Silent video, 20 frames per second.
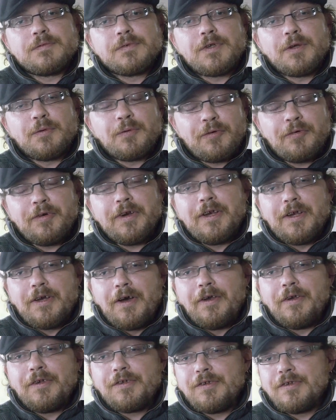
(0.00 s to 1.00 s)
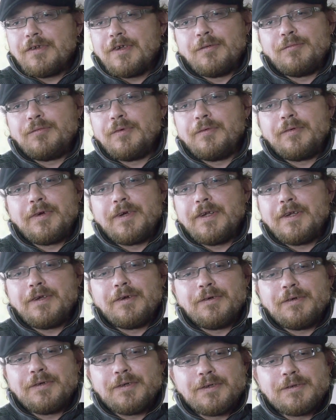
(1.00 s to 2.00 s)
they were really honest and said we really
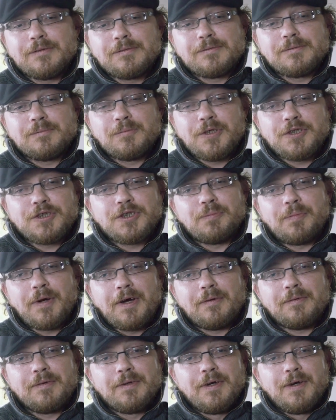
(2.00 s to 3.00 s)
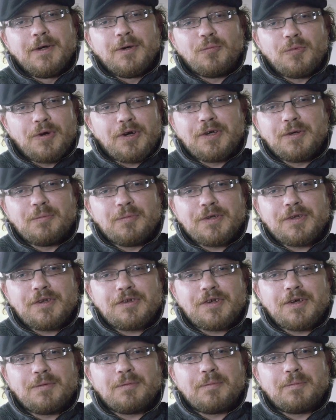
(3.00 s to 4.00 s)
don't know much about working with
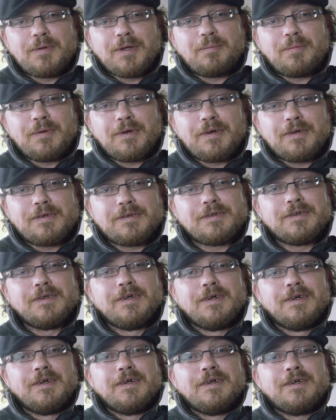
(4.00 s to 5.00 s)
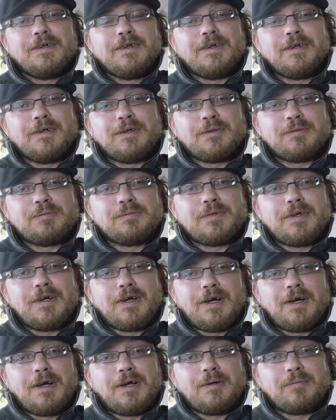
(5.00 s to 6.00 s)
disabled people, and you know,
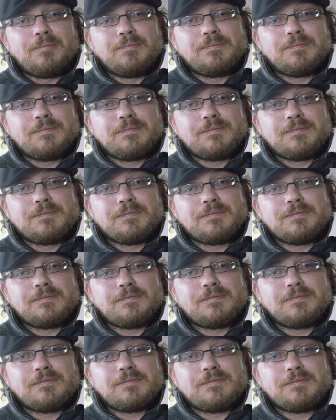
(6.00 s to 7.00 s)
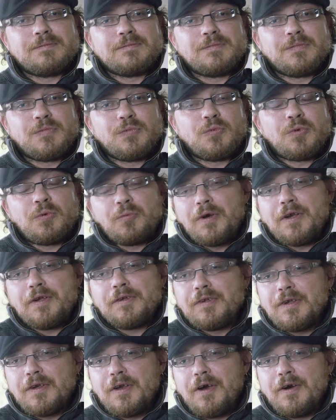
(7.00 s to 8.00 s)
um, we're
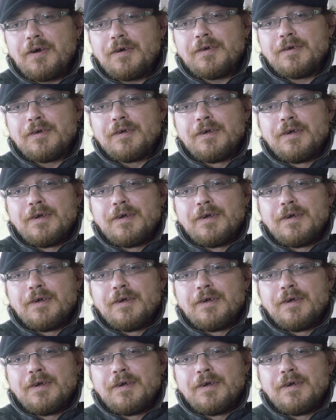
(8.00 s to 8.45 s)
willing to learn